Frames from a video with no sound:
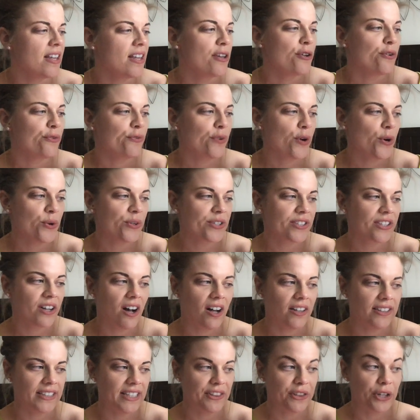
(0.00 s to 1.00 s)
Folks
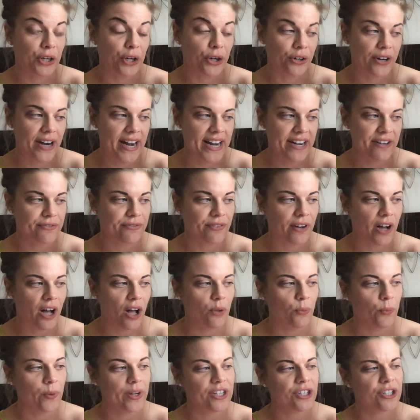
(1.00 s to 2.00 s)
called it the Great
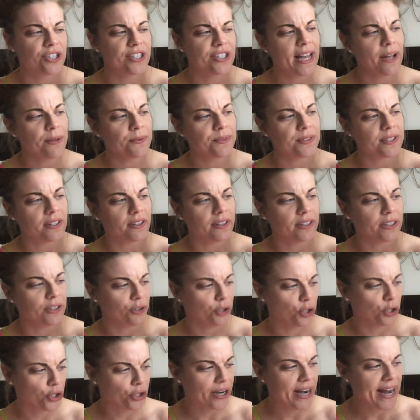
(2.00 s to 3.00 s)
Fall, which sounds a
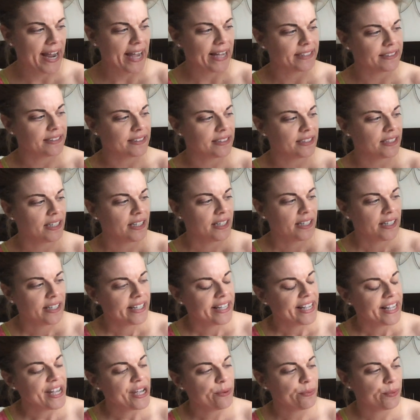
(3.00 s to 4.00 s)
little grand.
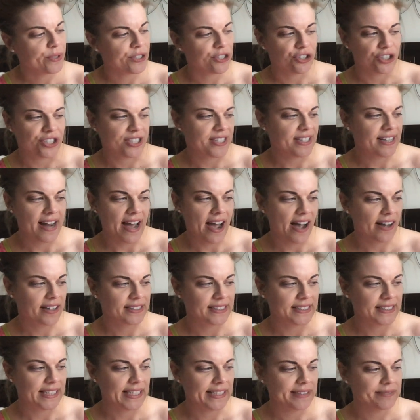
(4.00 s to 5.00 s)
It was just an
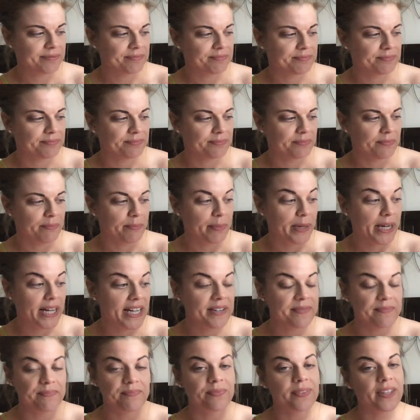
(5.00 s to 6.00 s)
accident,
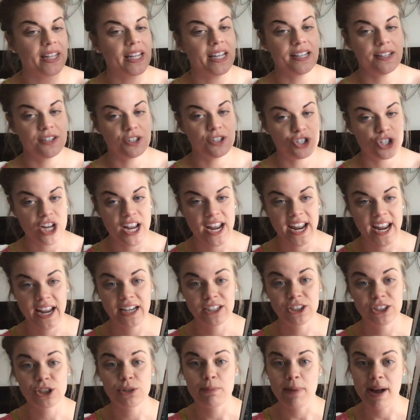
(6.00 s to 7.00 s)
but it
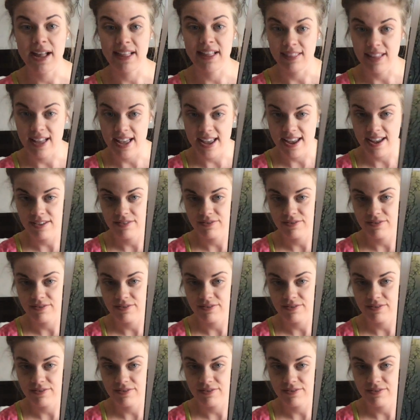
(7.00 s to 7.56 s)
changed my life.